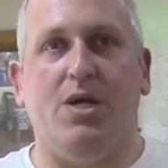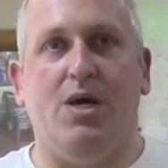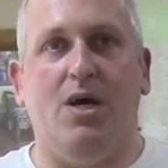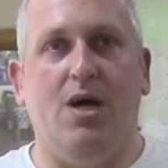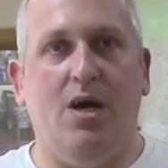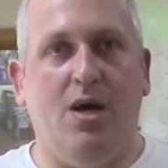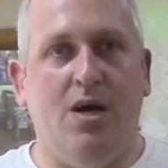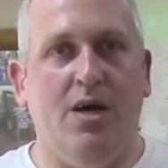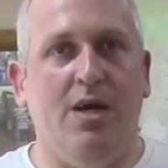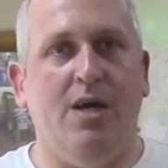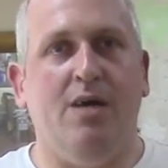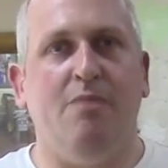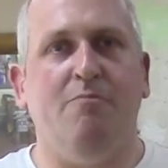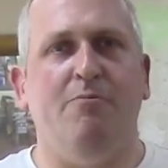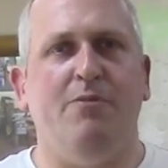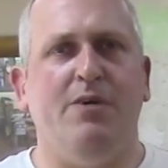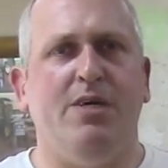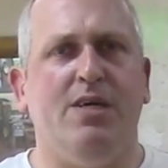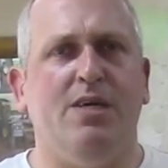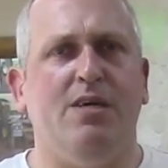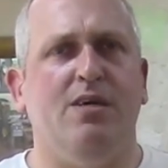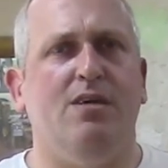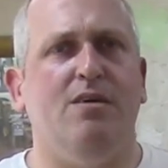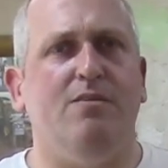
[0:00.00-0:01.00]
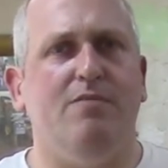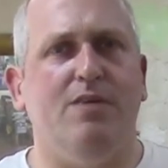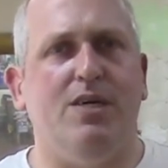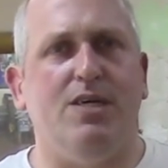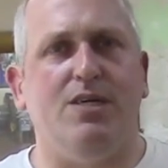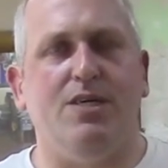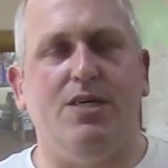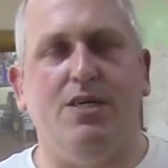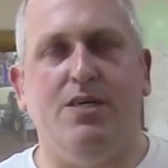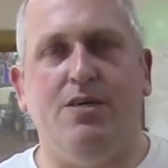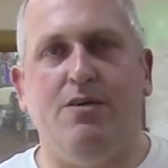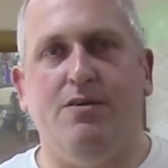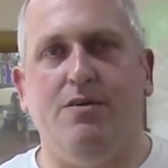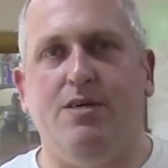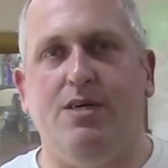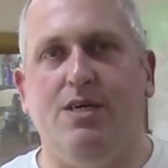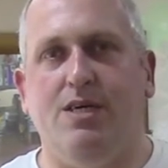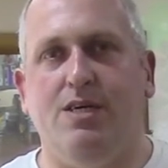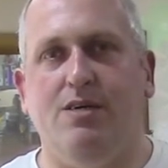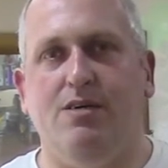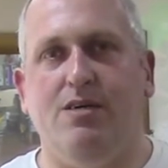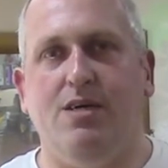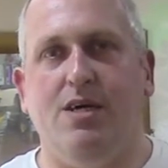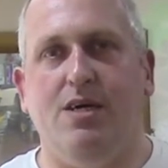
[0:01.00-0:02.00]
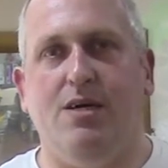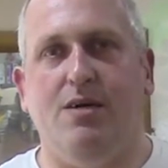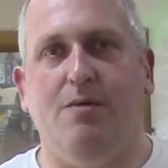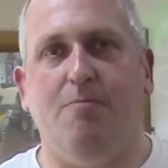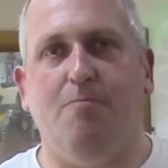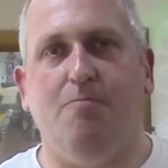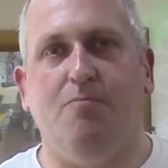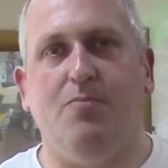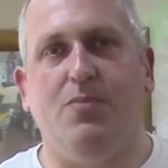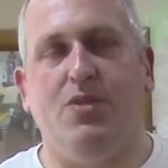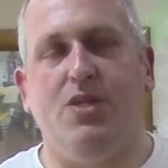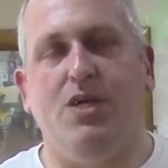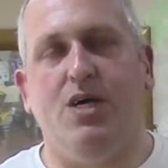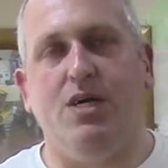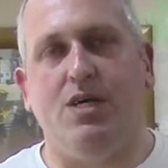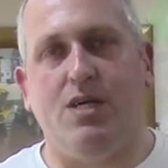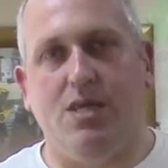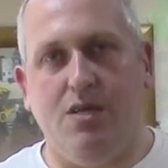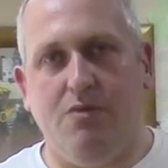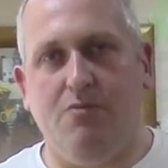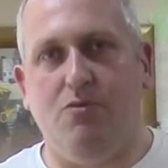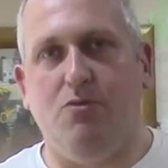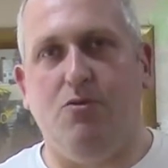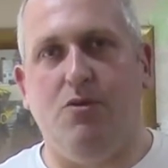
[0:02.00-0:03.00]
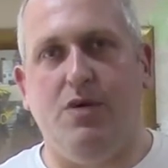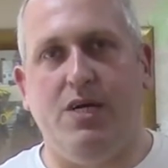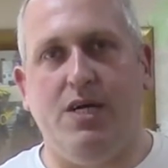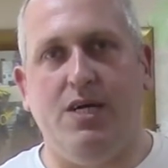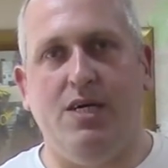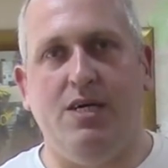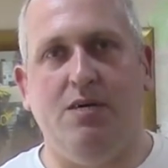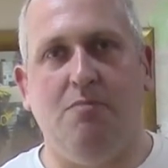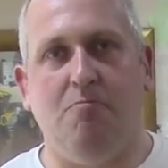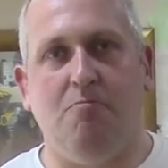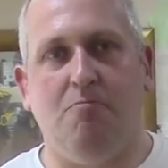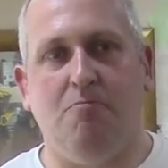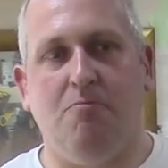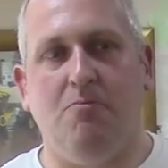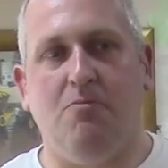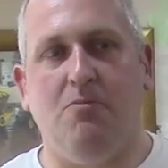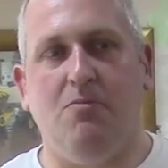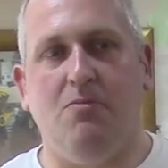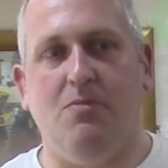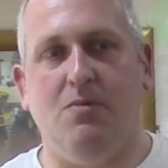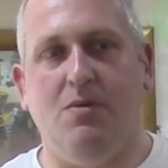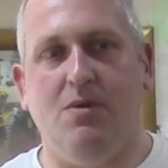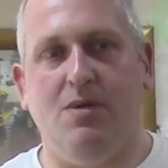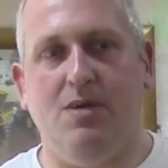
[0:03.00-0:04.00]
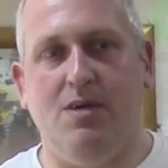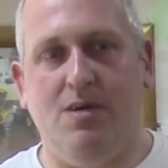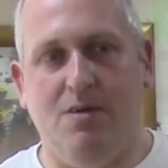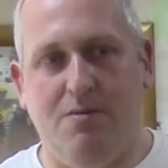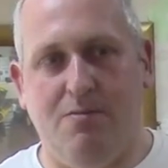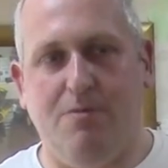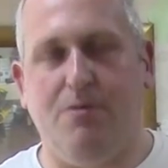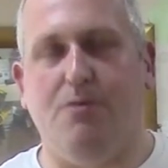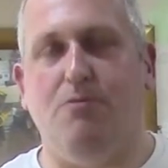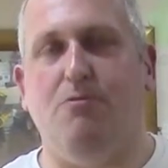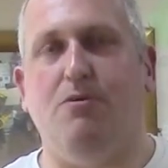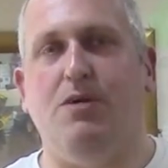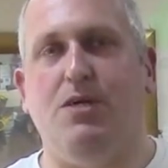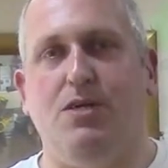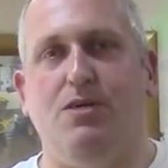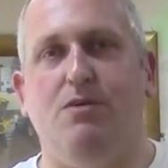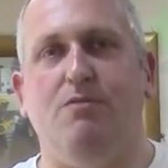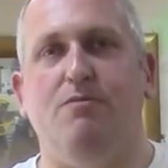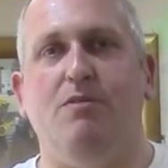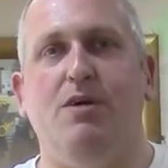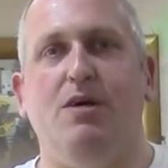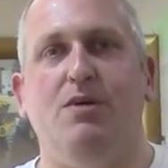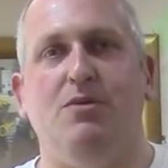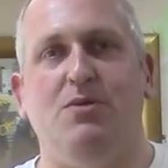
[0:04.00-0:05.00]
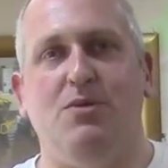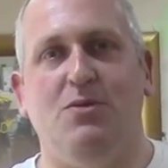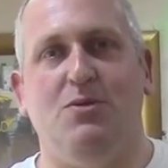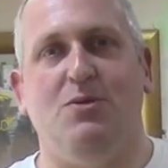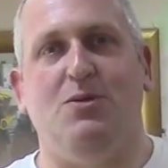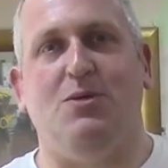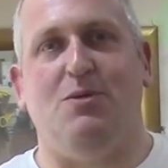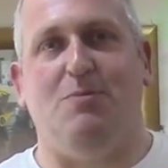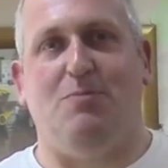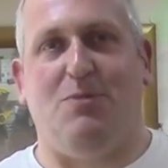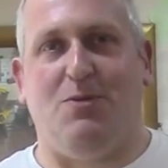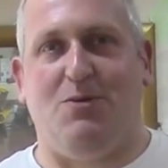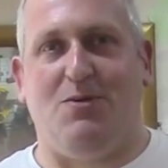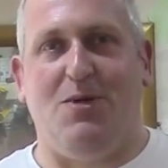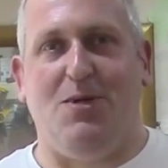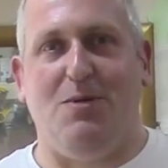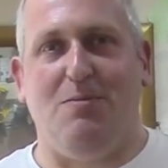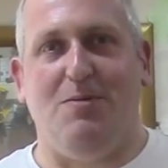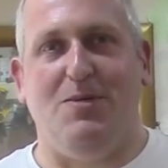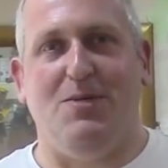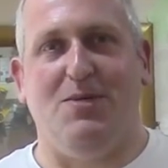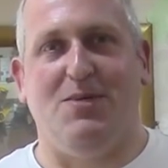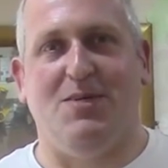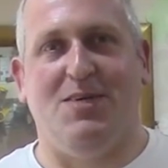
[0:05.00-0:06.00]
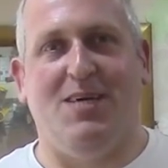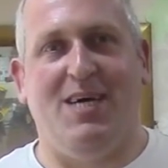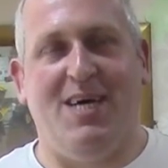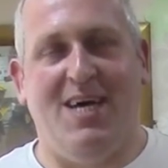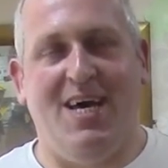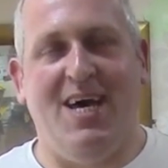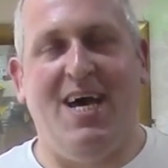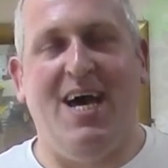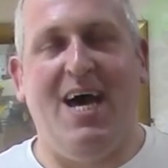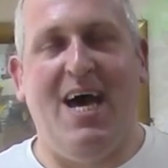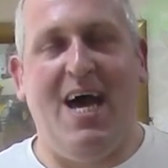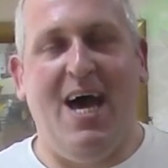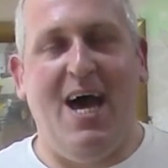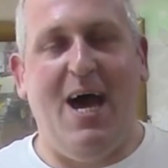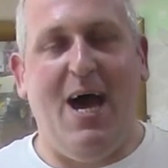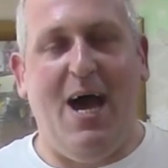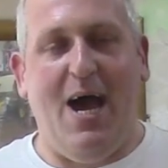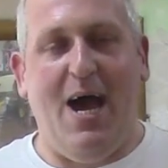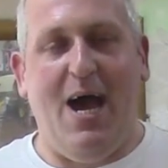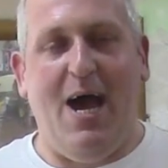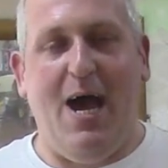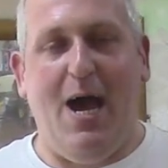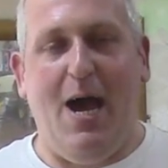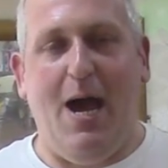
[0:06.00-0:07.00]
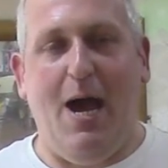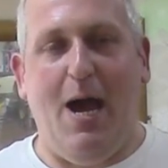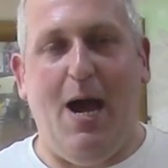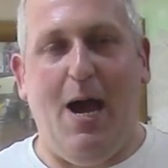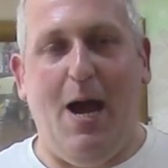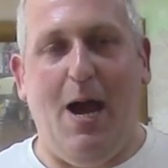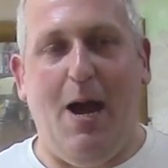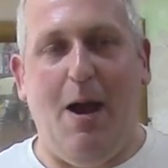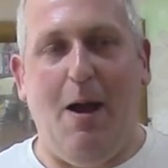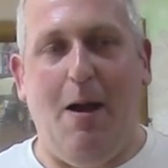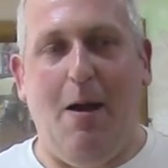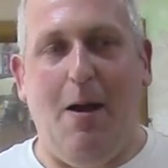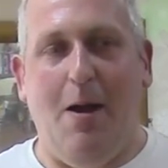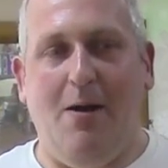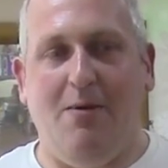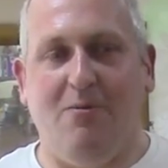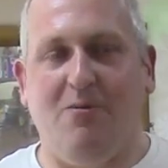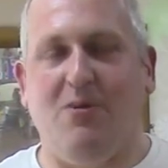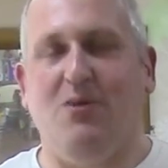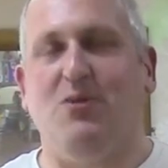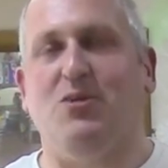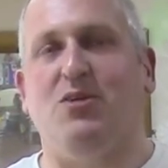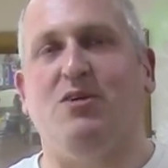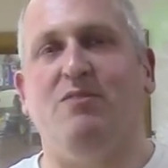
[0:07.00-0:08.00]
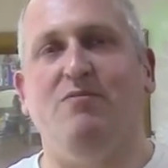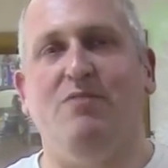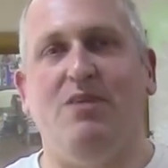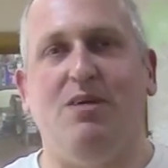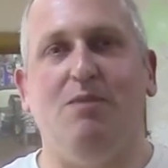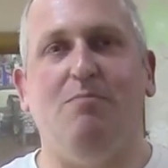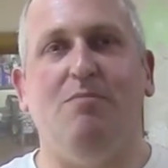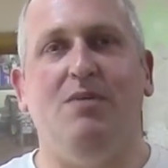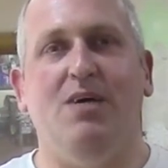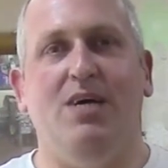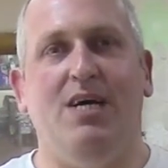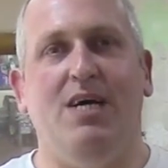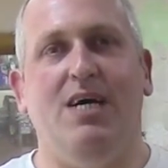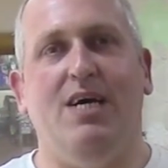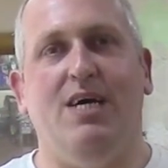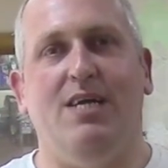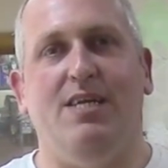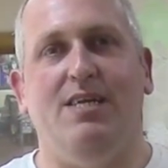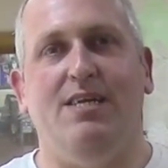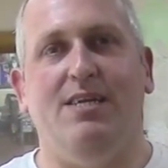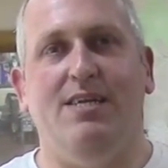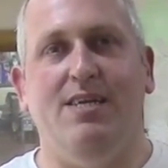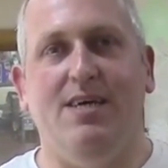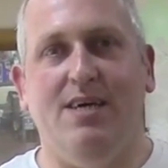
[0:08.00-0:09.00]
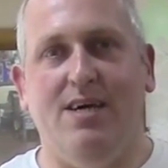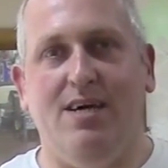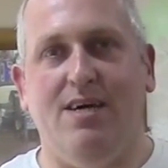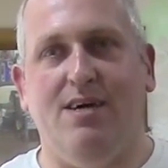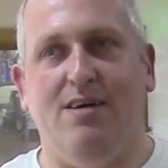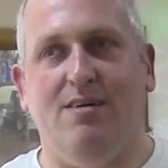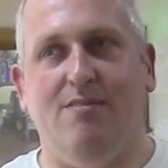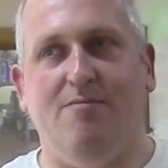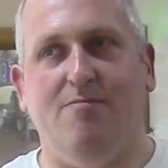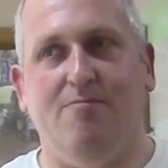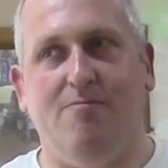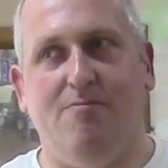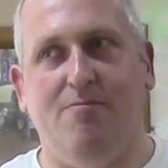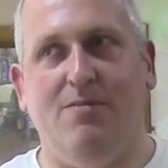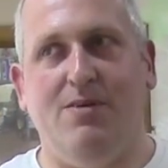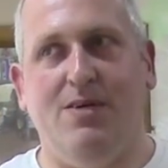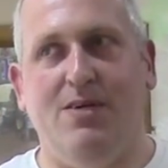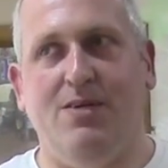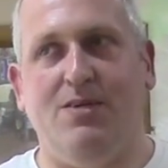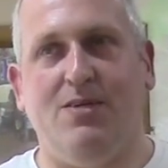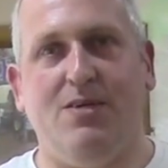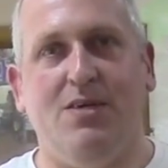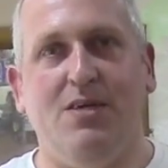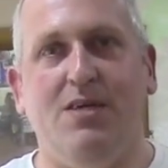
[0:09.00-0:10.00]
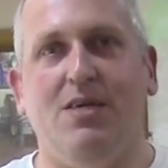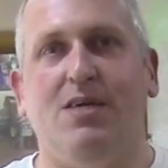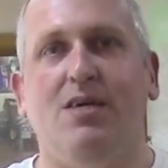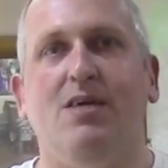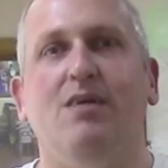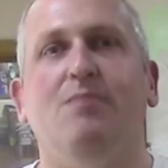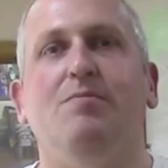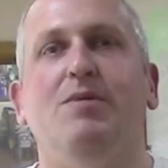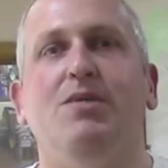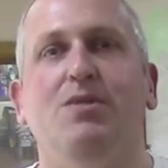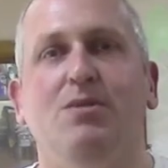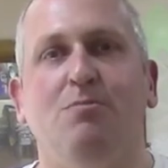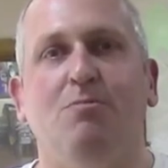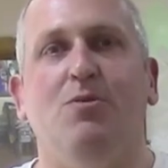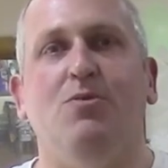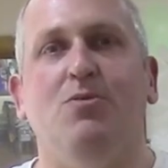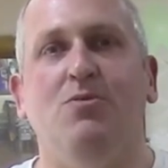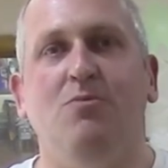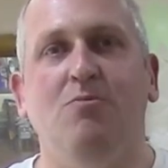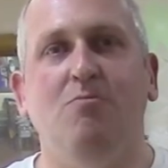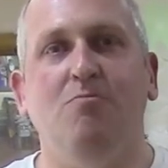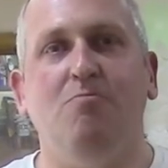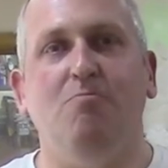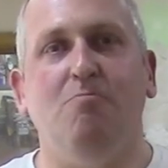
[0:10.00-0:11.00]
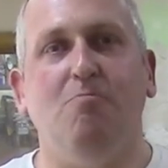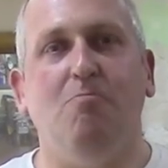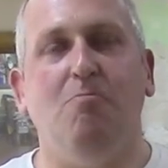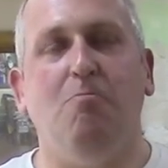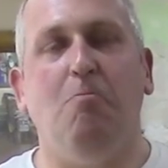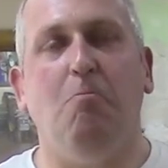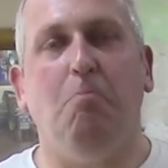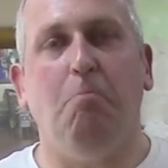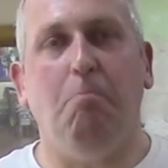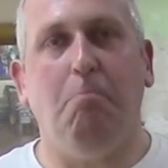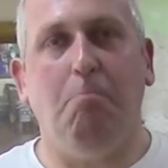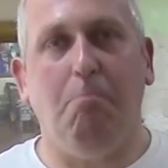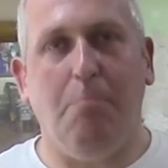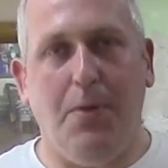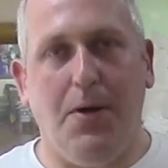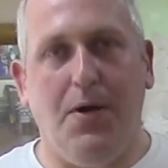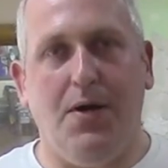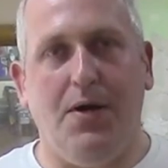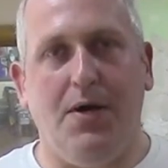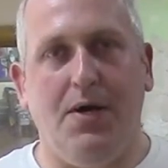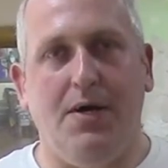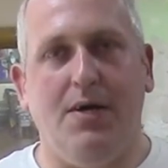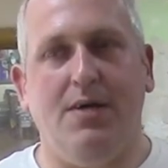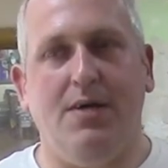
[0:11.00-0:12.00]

am thinking of actually doing a giveaway if I reach 1,000 subscribers. I've got something in my head that it's only going to be small, but